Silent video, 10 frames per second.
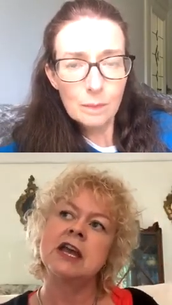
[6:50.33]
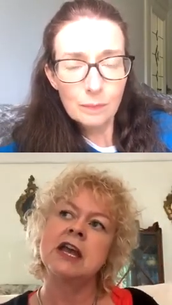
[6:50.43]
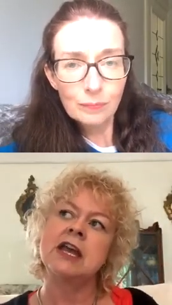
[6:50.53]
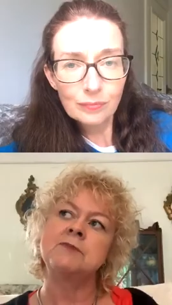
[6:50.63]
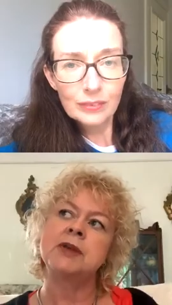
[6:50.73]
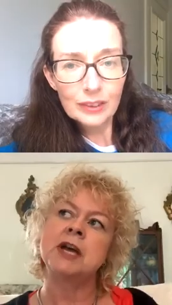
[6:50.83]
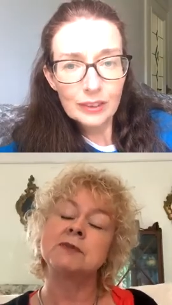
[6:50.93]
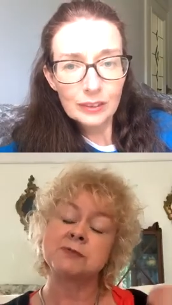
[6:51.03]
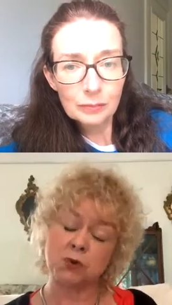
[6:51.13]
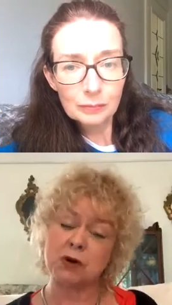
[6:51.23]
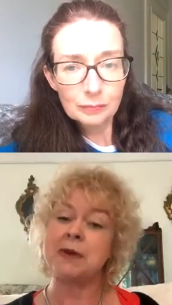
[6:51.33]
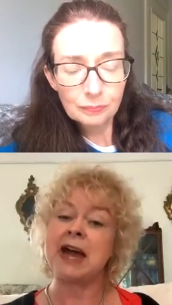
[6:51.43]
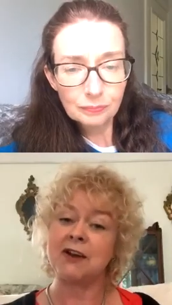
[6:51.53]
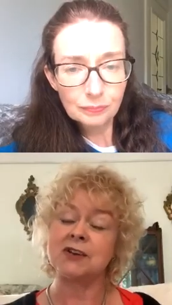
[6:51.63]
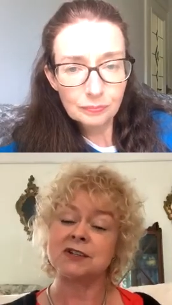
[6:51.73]
Speaker 1: it becomes more
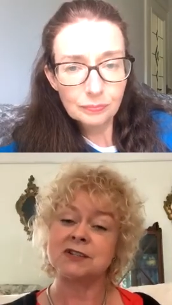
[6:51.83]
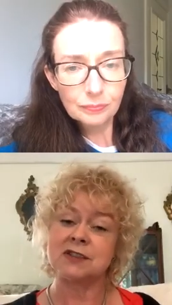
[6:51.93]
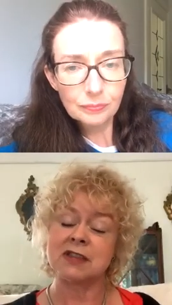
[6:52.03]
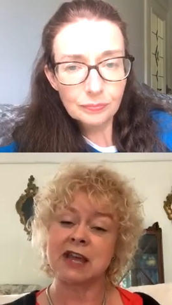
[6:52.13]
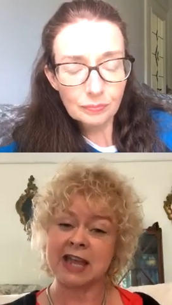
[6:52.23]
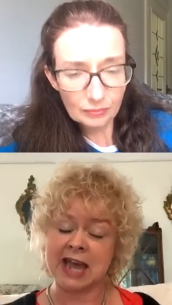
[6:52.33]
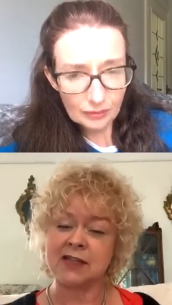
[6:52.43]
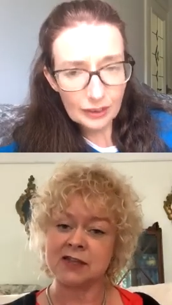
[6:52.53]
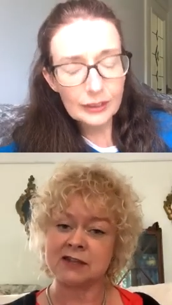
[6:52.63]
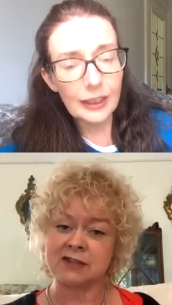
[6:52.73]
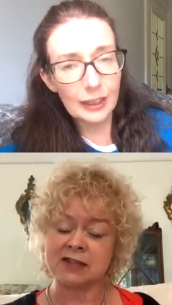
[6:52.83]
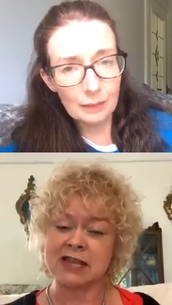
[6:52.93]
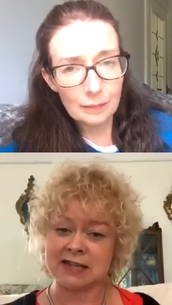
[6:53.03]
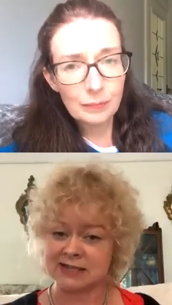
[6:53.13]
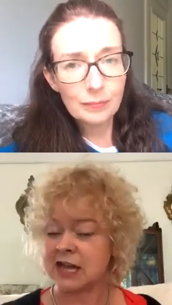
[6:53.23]
apparent again that, that yeah. that's
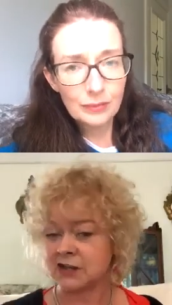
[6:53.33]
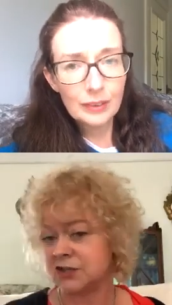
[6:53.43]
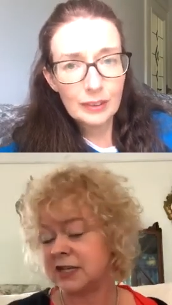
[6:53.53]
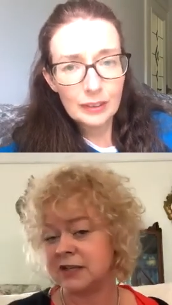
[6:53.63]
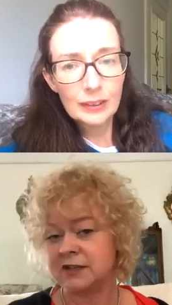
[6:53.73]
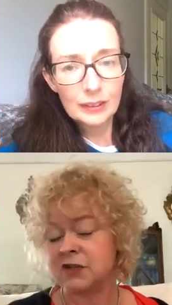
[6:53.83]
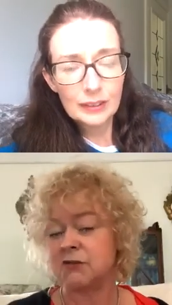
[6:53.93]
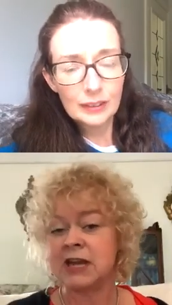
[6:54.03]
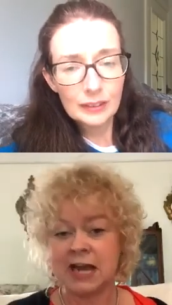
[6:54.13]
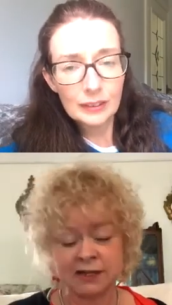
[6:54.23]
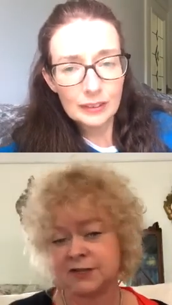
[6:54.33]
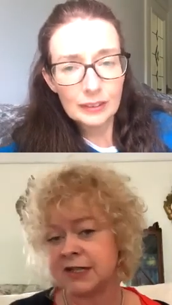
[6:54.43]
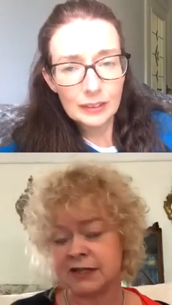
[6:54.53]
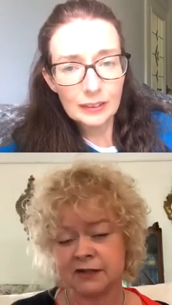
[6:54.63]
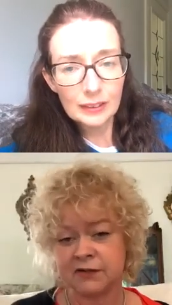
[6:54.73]
actually the reality
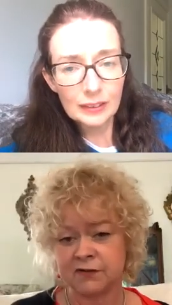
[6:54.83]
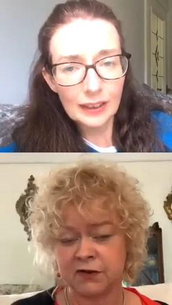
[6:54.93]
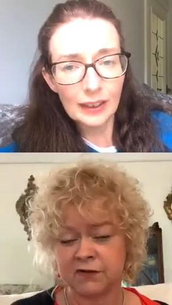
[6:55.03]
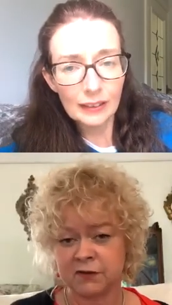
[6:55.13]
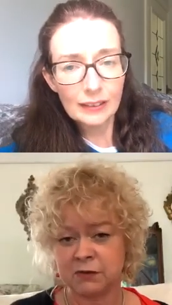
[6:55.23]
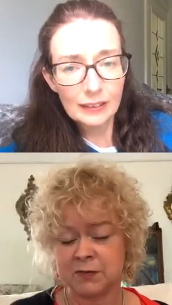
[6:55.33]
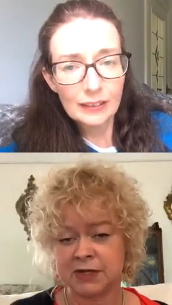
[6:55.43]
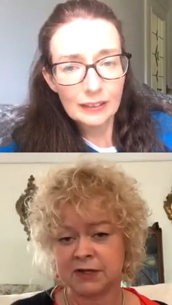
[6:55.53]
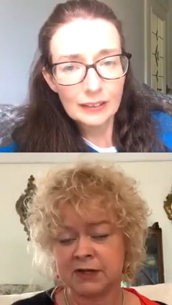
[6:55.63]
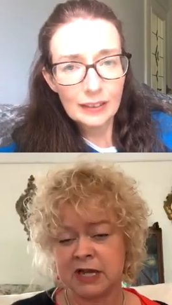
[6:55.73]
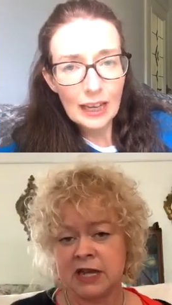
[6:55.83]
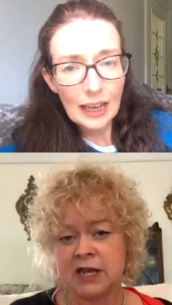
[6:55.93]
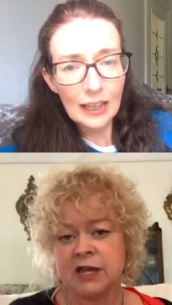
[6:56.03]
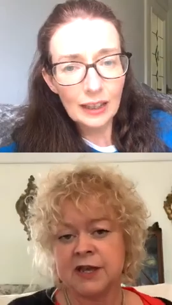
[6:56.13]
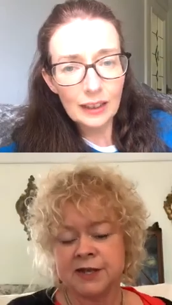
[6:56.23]
for, yeah. for women.
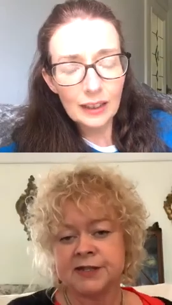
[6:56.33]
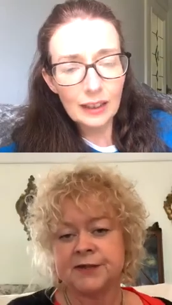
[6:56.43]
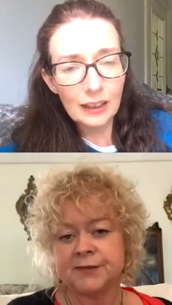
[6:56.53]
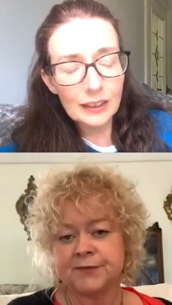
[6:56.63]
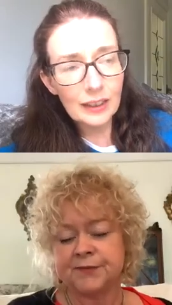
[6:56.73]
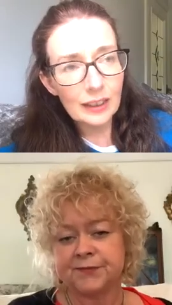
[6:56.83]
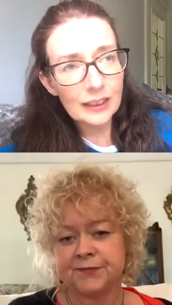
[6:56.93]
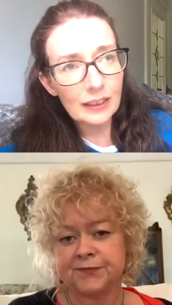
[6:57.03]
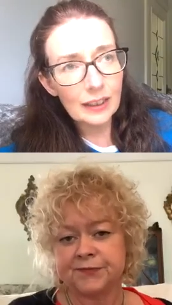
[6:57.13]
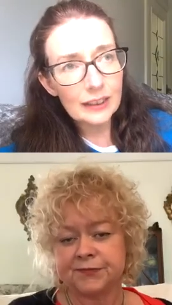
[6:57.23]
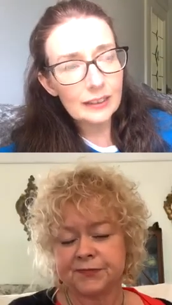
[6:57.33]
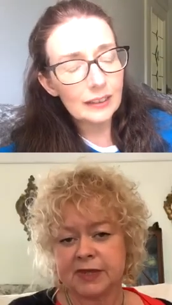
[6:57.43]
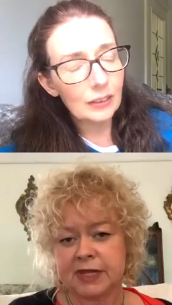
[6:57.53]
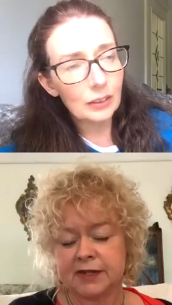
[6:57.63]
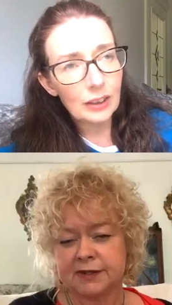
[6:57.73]
Speaker 2: I, I, I,
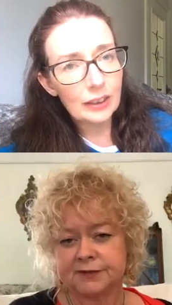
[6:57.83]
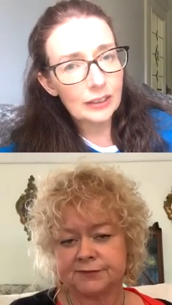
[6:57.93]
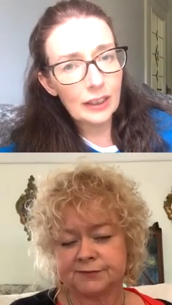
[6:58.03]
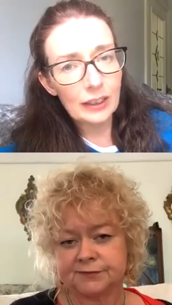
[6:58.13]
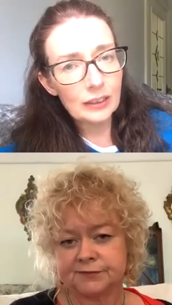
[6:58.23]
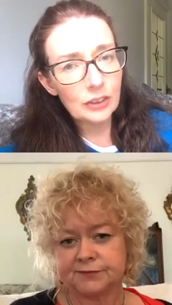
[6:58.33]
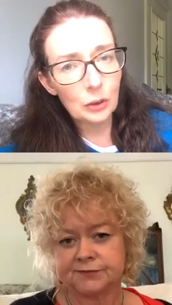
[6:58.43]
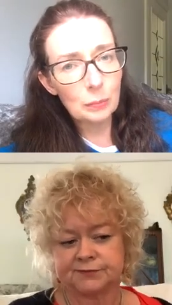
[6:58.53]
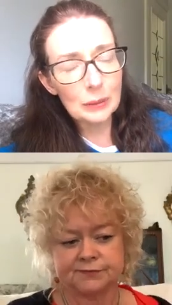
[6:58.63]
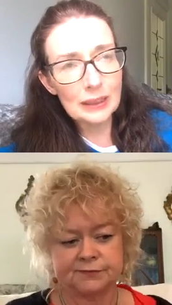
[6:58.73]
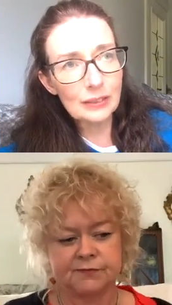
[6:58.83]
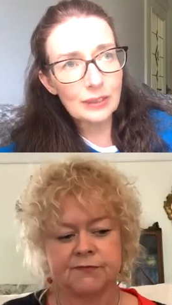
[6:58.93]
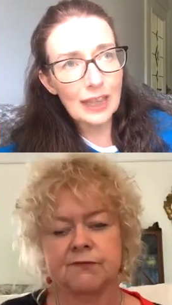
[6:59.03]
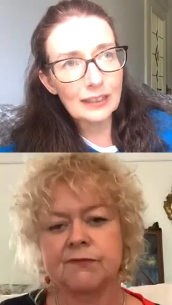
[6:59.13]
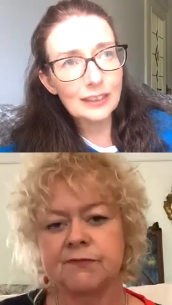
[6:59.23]
oh God, I, I so believe
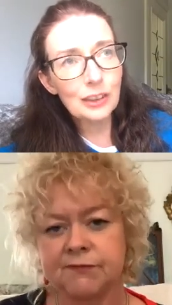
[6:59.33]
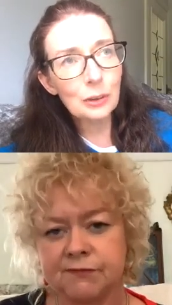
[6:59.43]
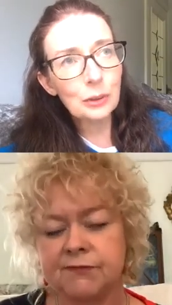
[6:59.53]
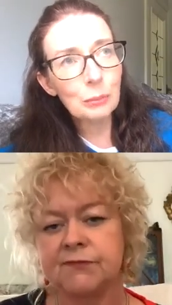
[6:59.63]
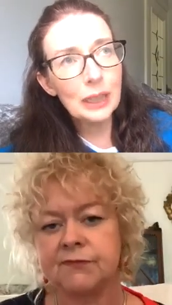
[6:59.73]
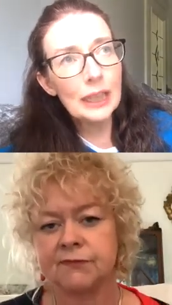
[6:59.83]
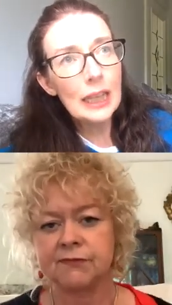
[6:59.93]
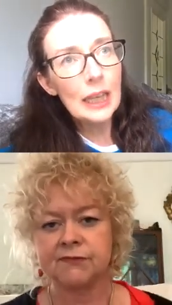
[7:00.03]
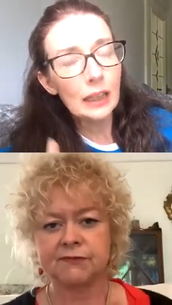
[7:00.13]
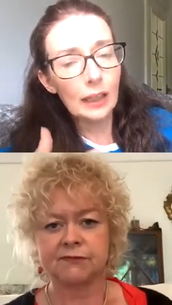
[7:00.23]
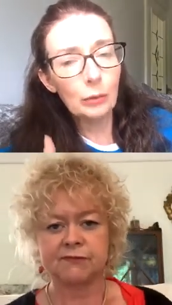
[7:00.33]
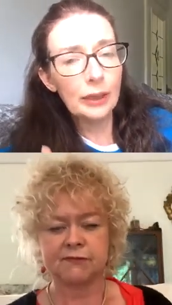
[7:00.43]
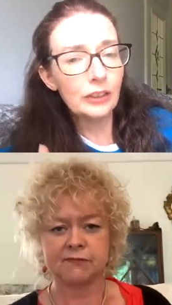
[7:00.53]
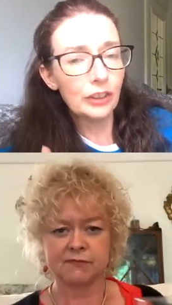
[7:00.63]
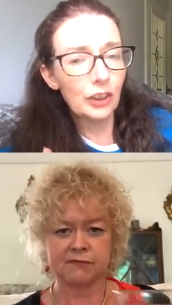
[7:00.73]
that. And you know, the way, like when
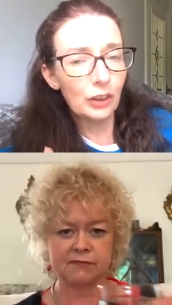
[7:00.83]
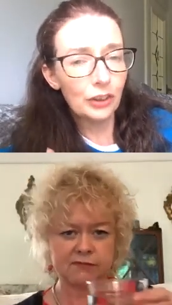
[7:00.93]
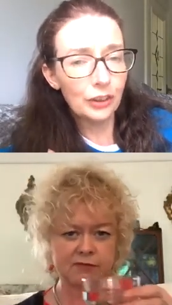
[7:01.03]
you're younger,